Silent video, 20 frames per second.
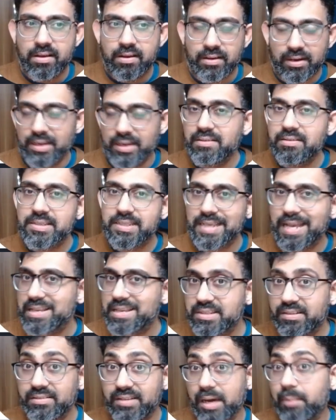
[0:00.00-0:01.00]
Colors has
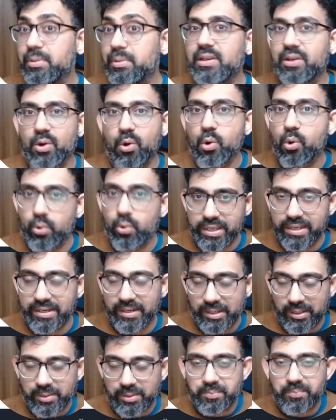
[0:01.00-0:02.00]
a double O in
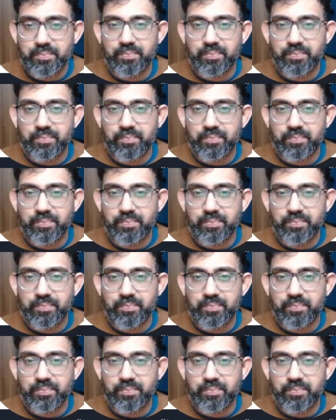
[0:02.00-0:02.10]
it.